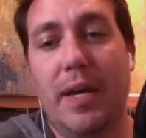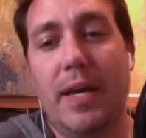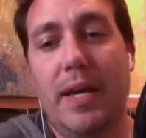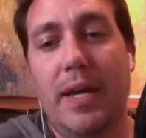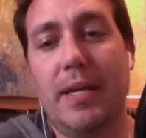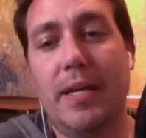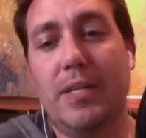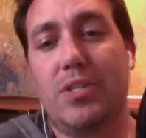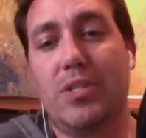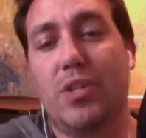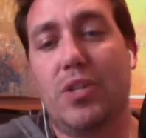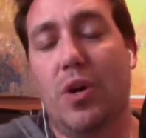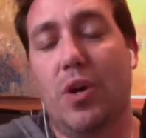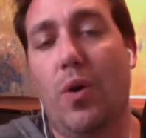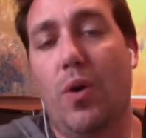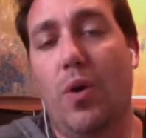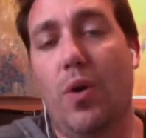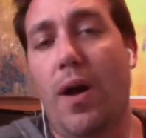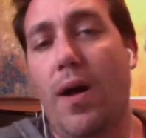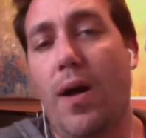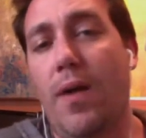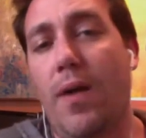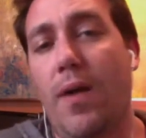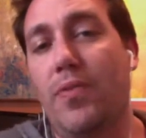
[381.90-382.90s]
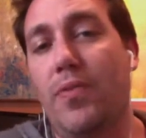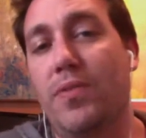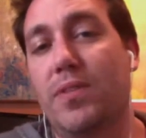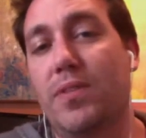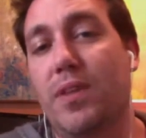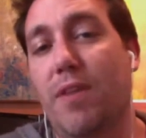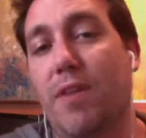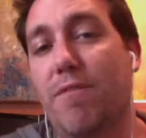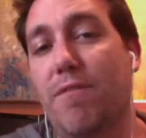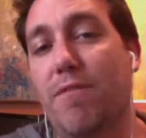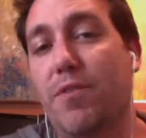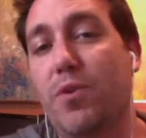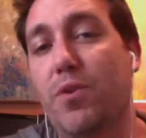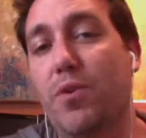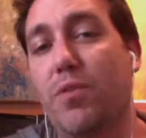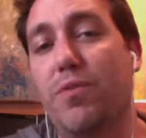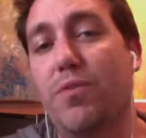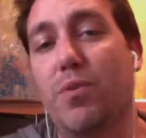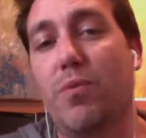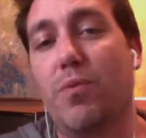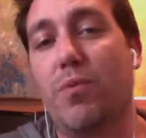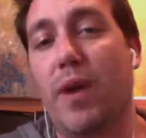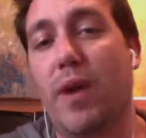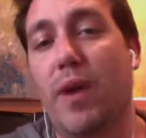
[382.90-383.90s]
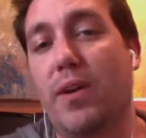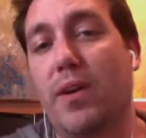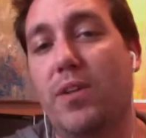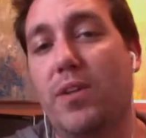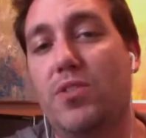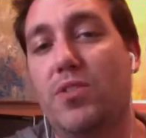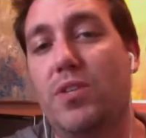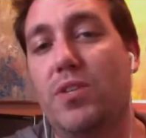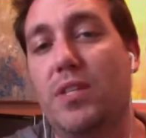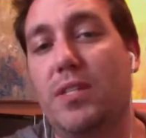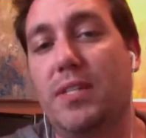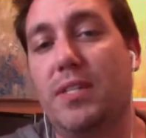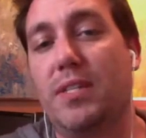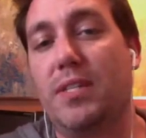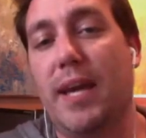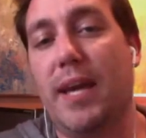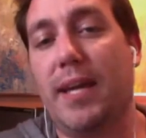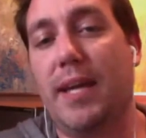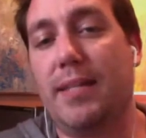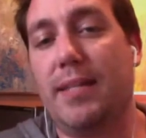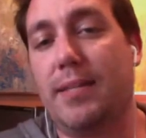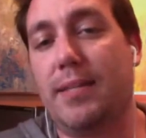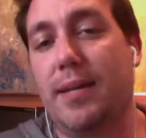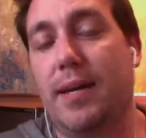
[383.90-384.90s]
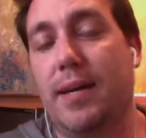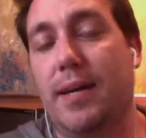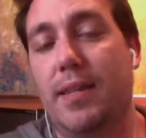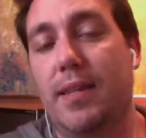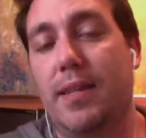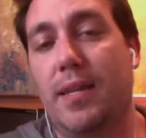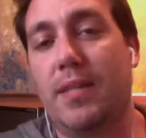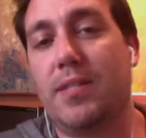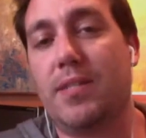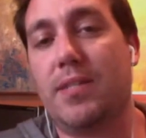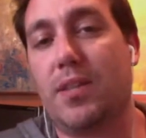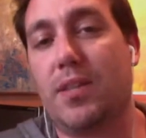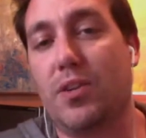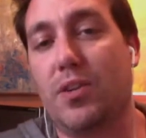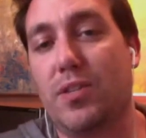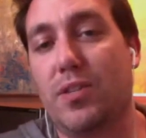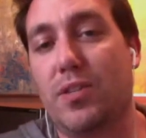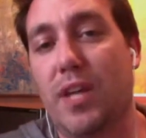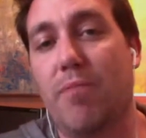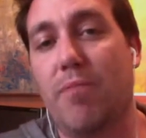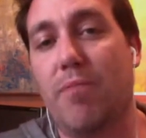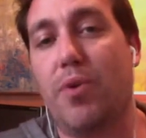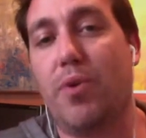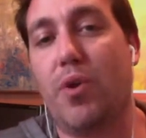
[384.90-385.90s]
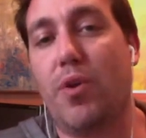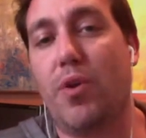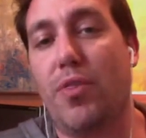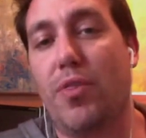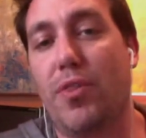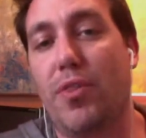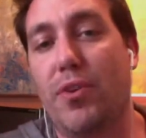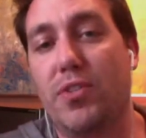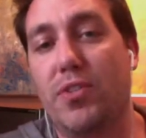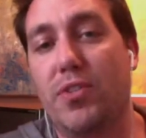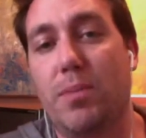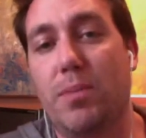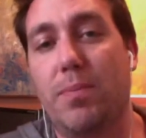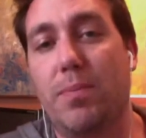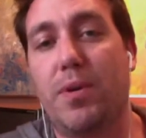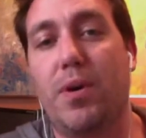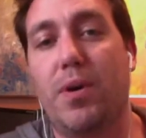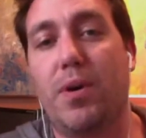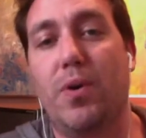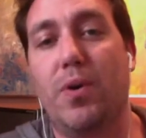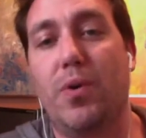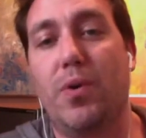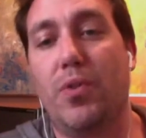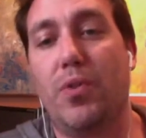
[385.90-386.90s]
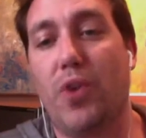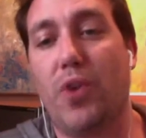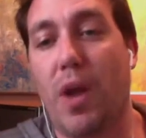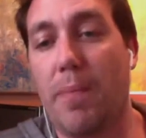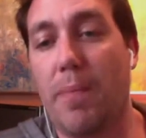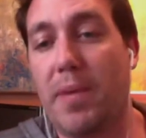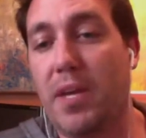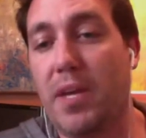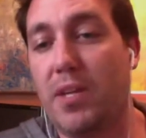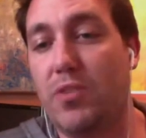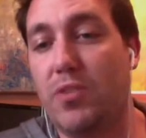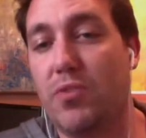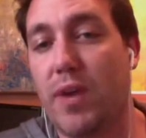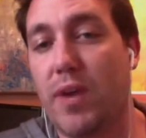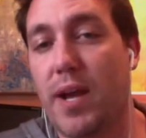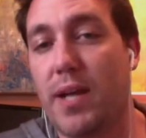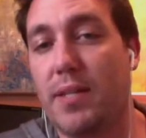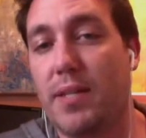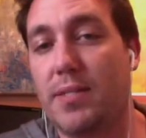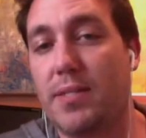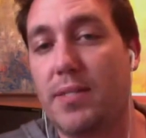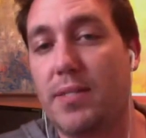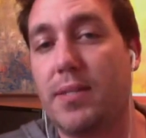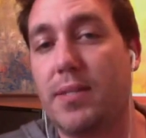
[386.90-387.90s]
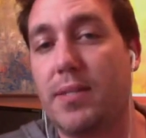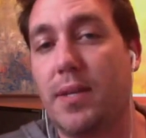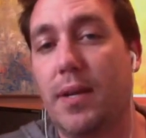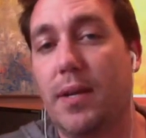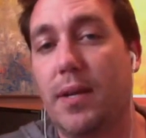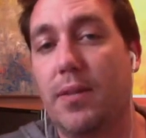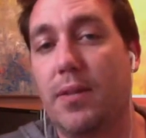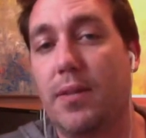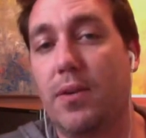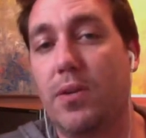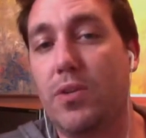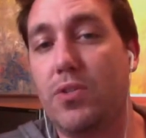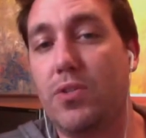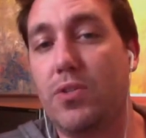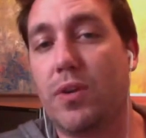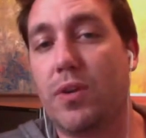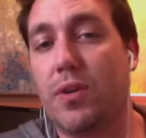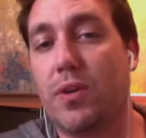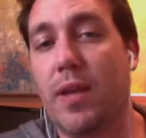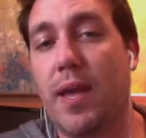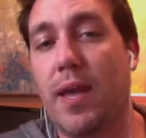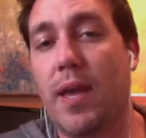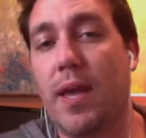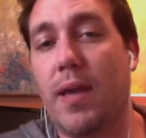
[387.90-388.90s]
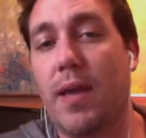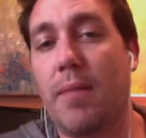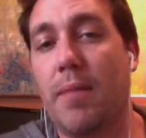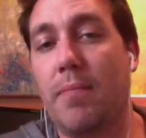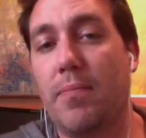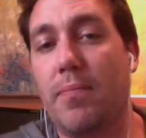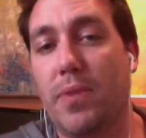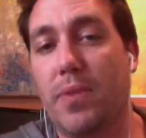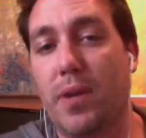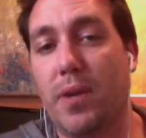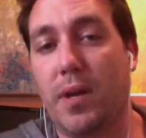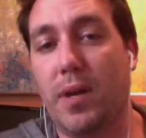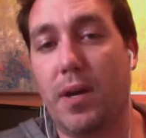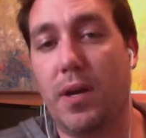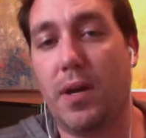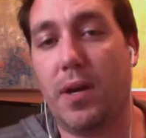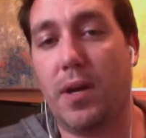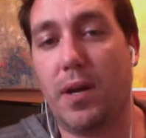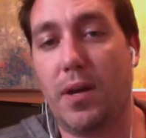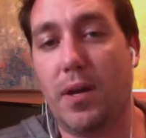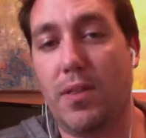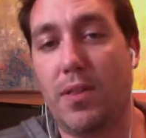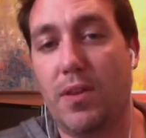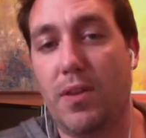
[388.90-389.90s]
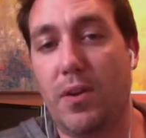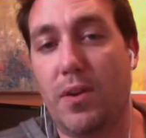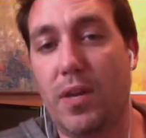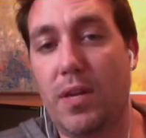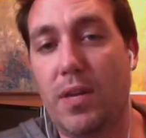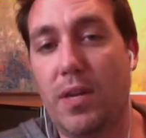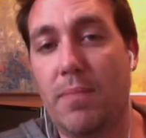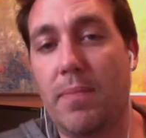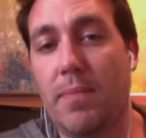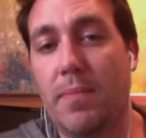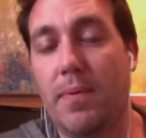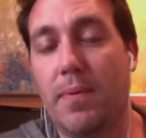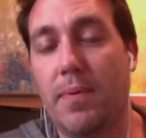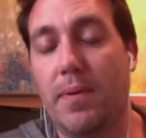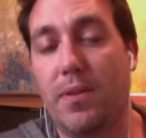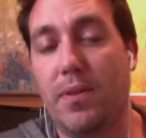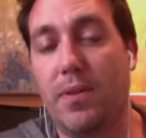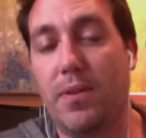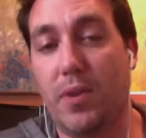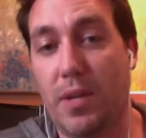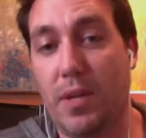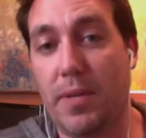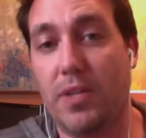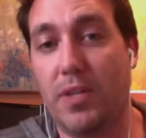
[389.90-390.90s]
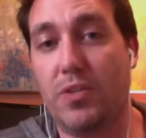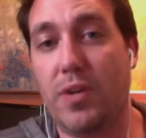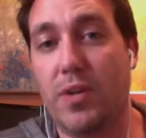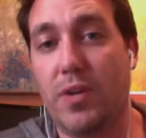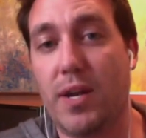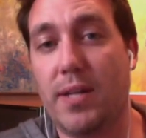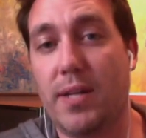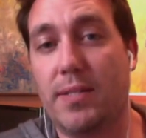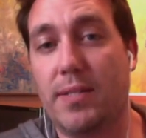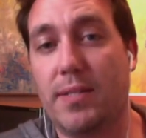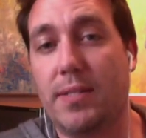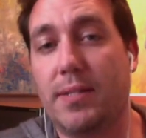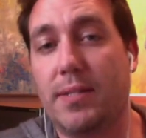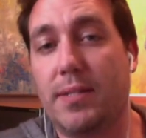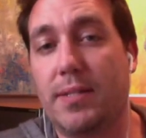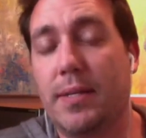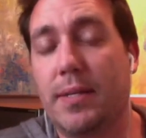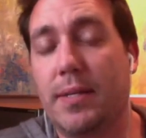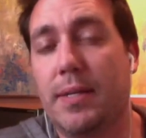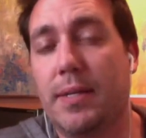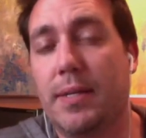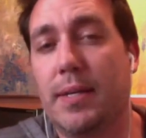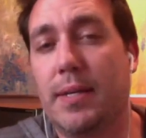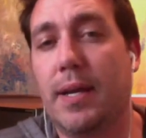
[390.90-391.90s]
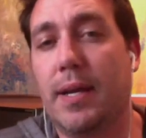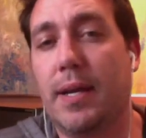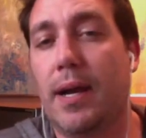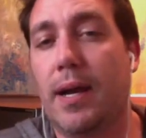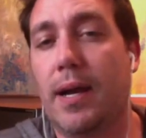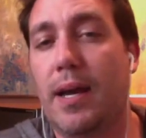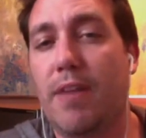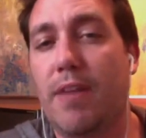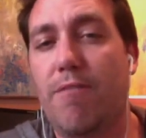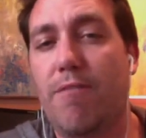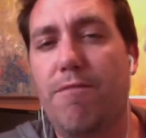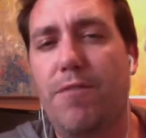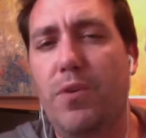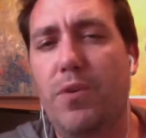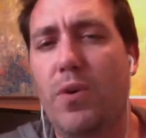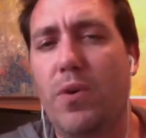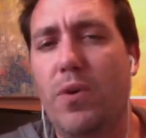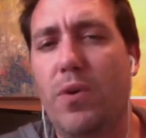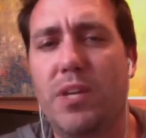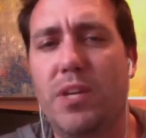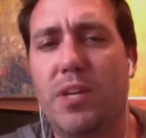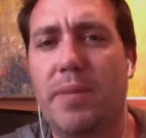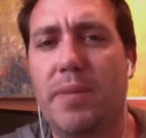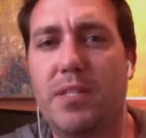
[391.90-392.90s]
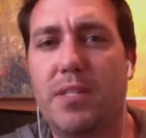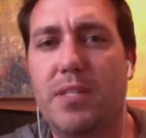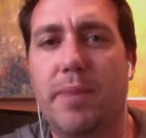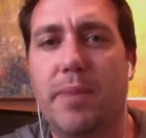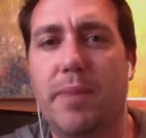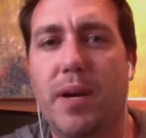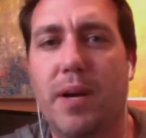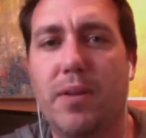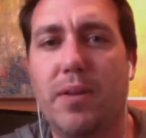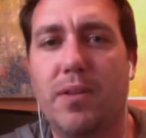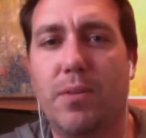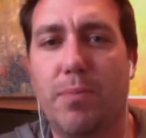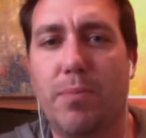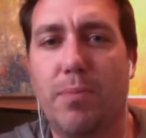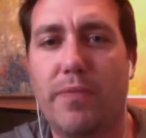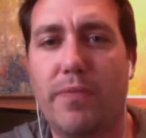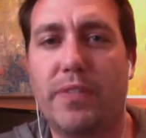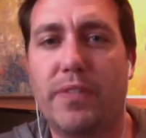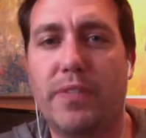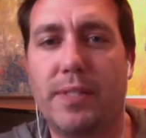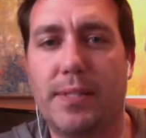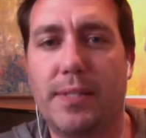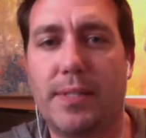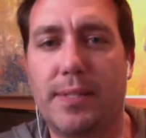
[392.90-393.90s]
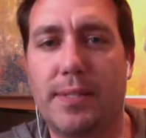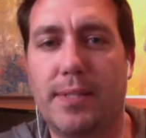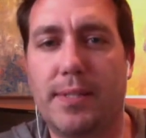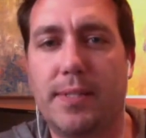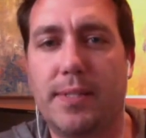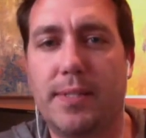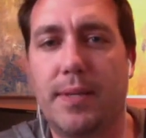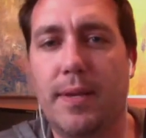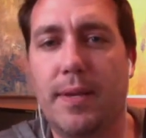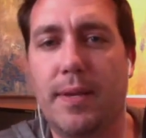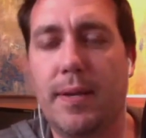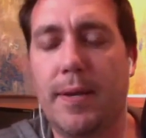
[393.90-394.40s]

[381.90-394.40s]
So on a few of the records, you could get things like their date of birth, their zip code, their IP address, their username, their email address, and a few other tidbits about their preferences,